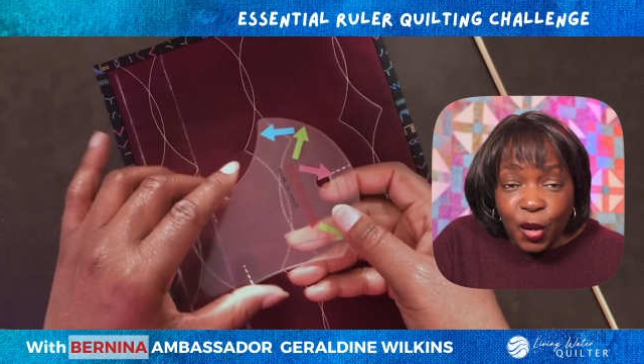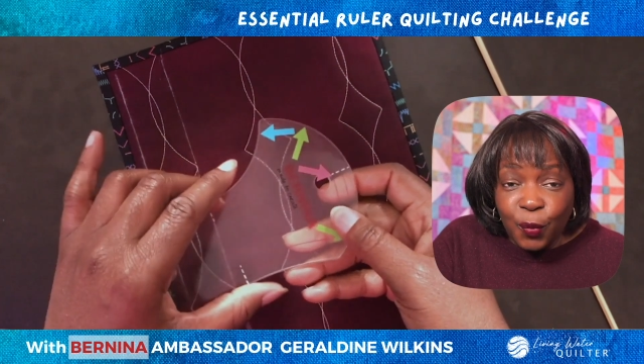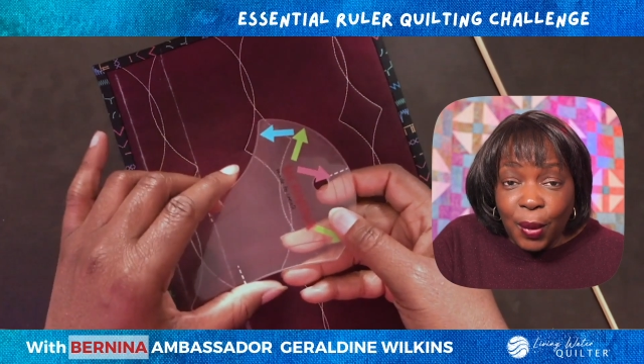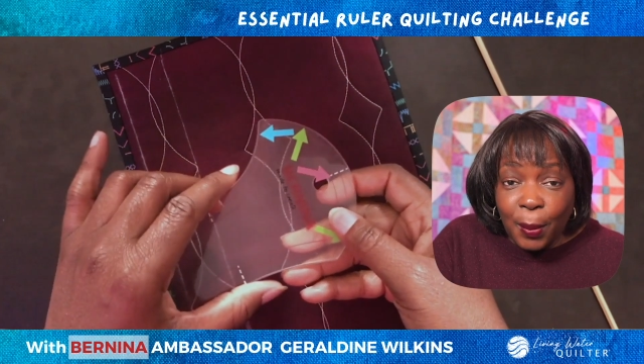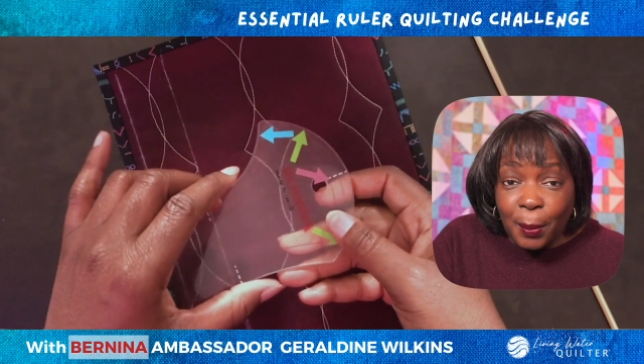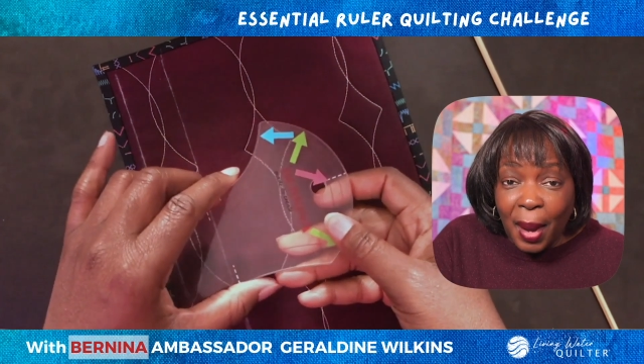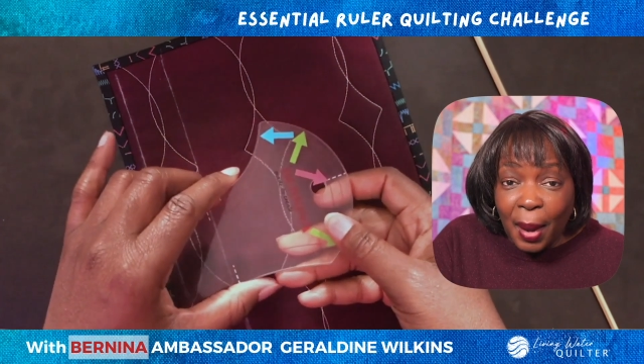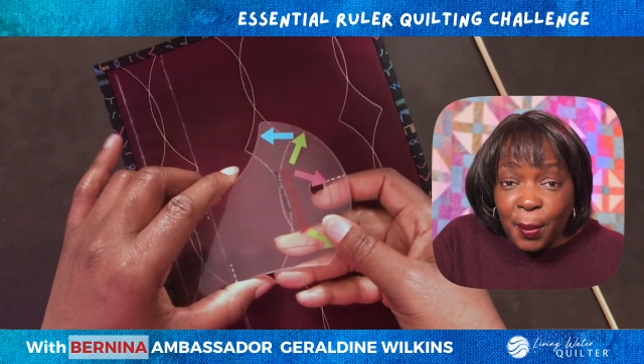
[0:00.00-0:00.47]

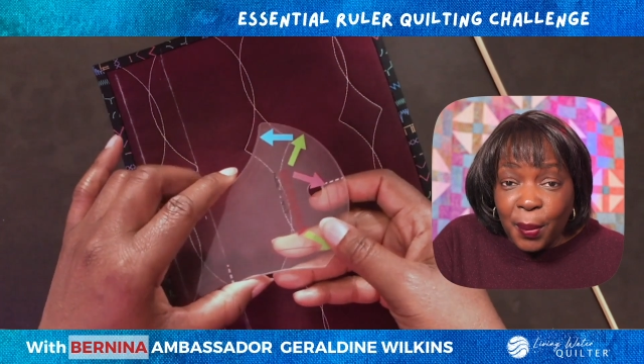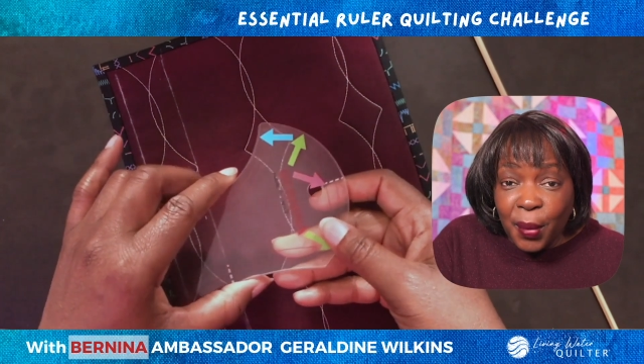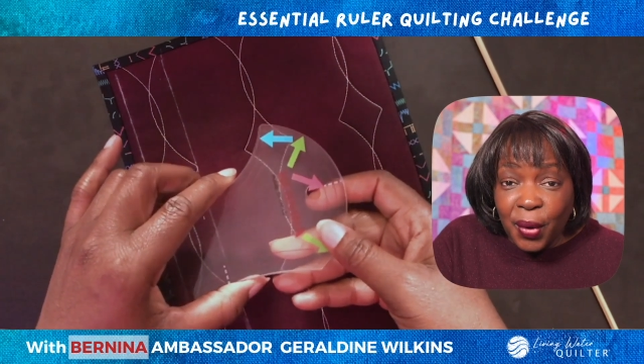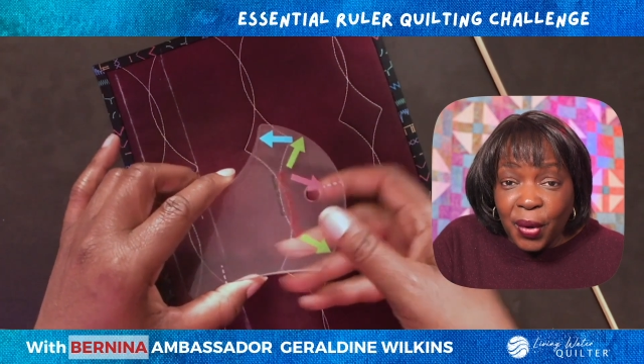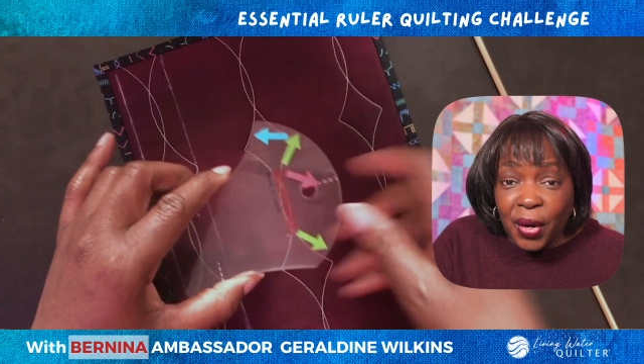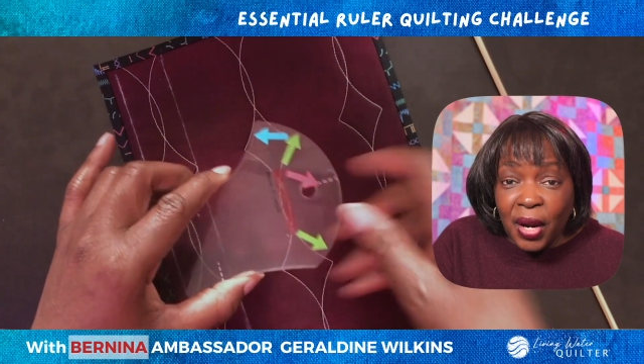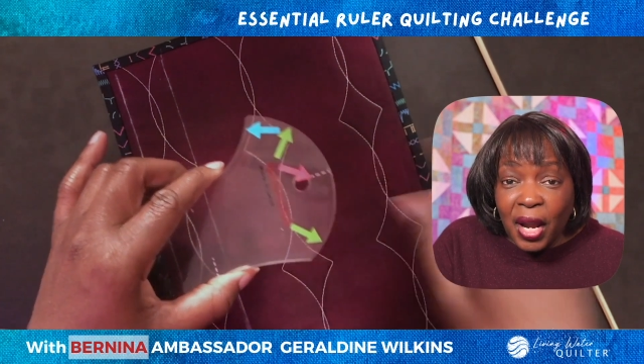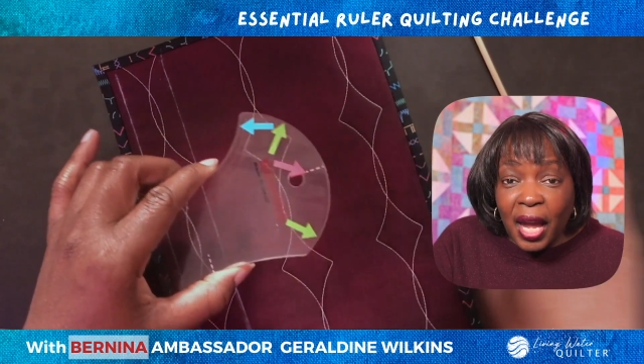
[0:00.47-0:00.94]

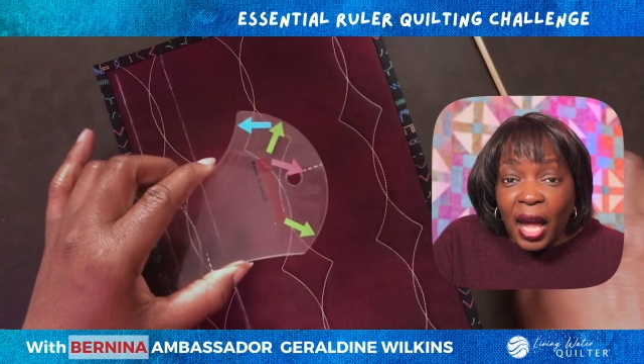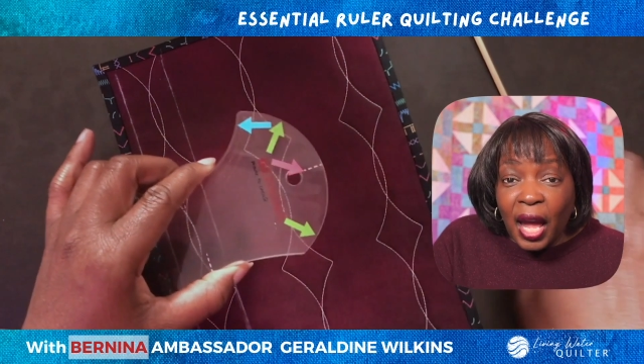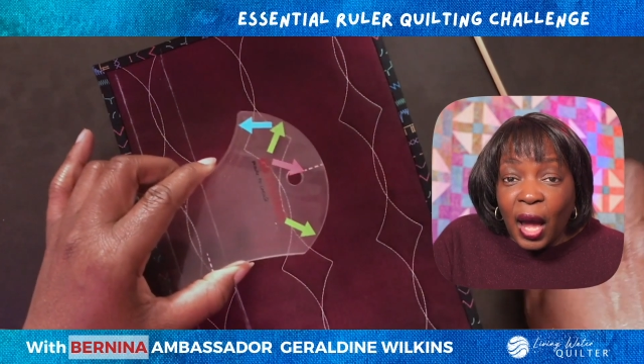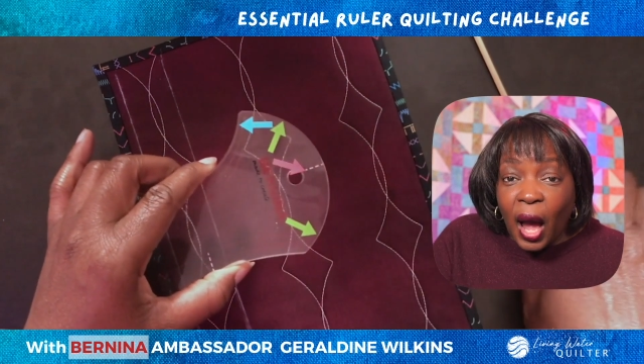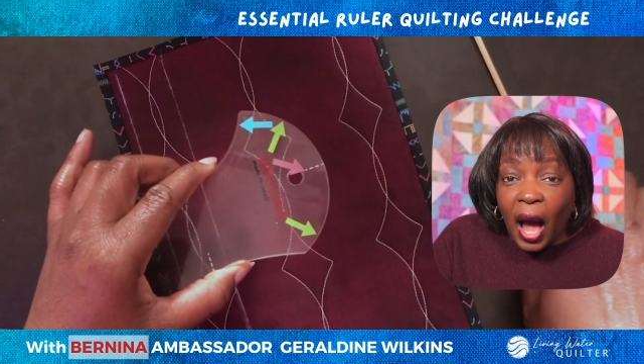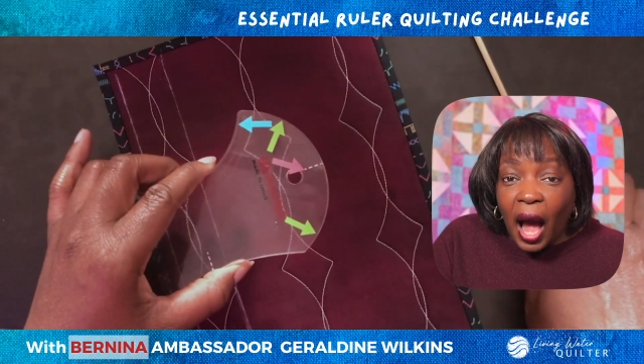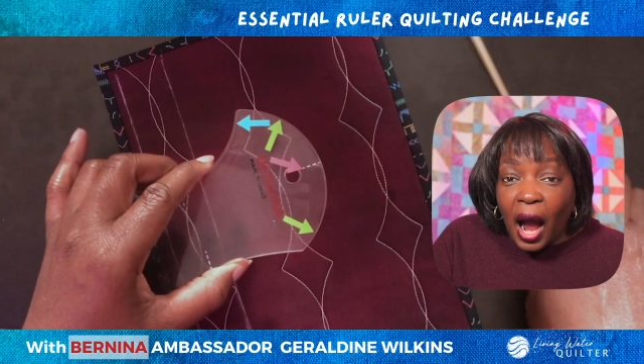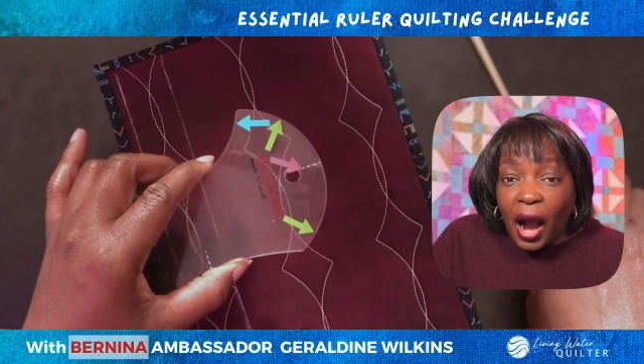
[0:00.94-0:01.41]
Remember,
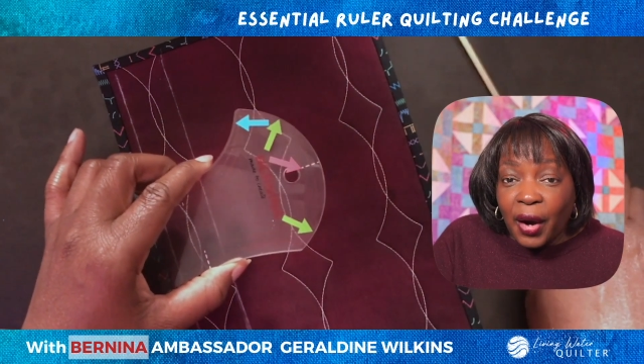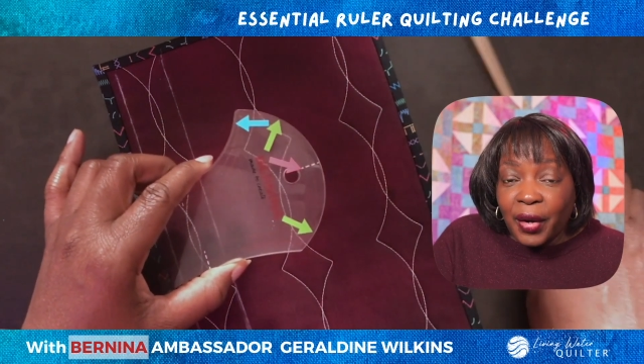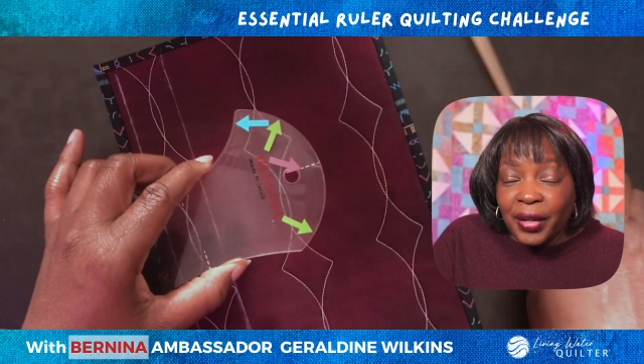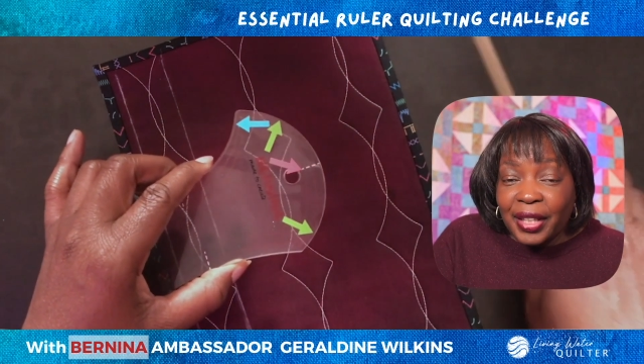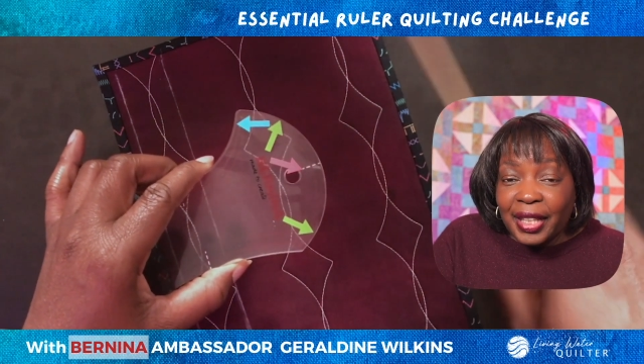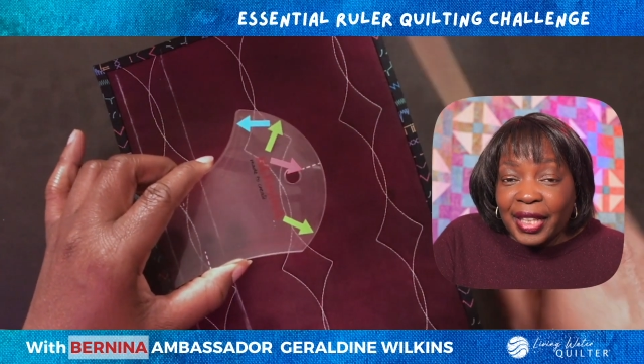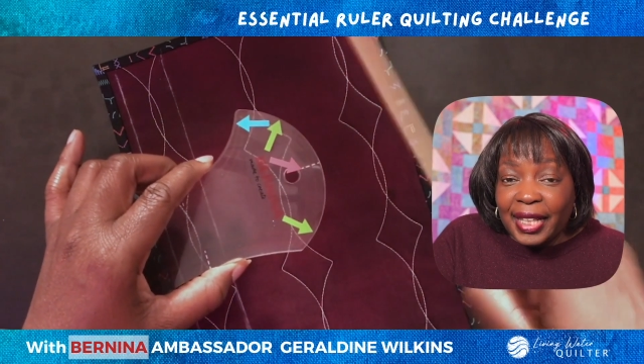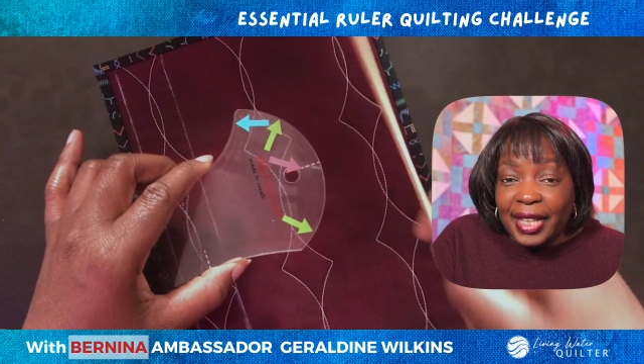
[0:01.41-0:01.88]
our
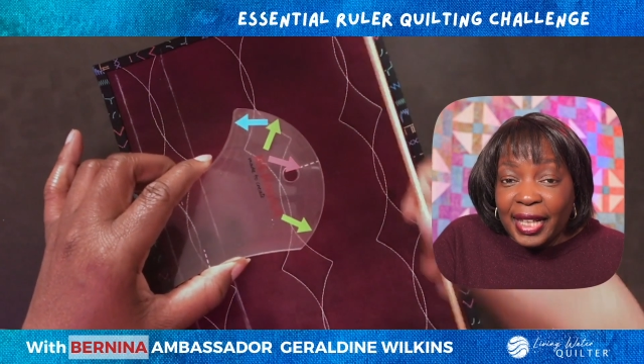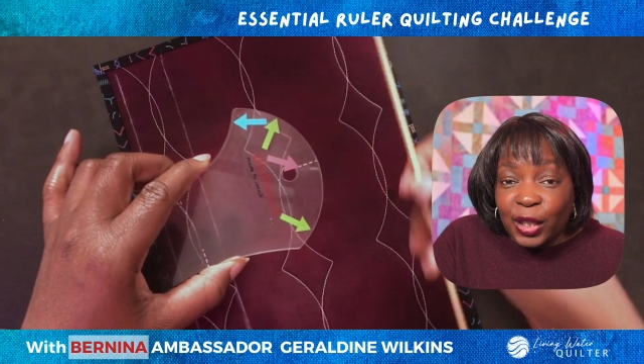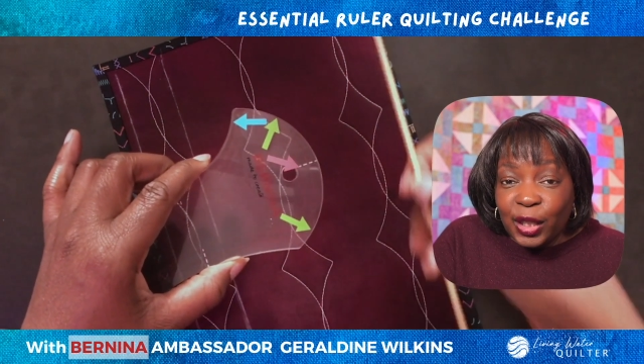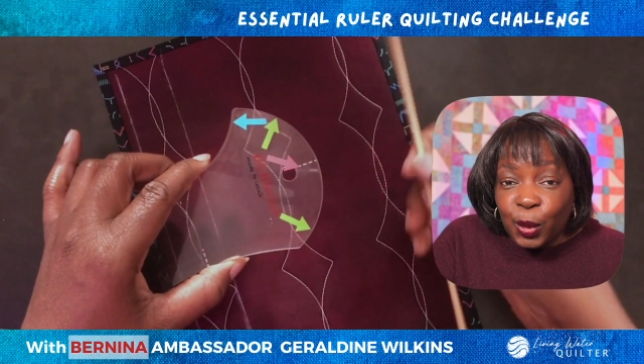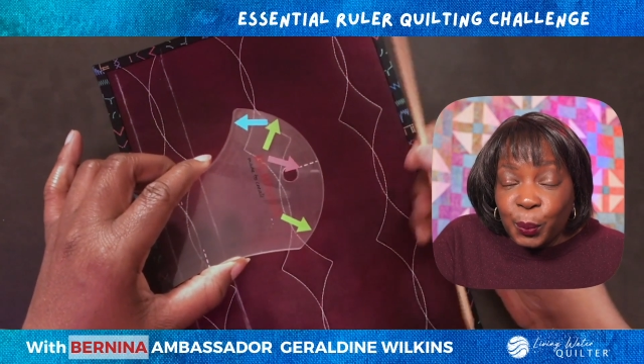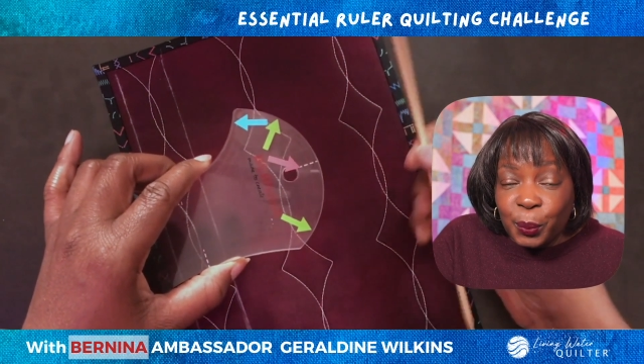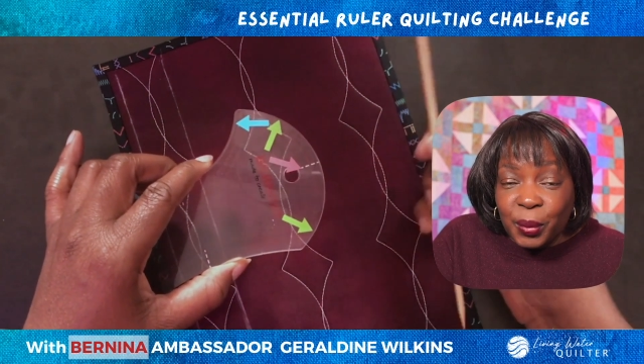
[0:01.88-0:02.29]
needle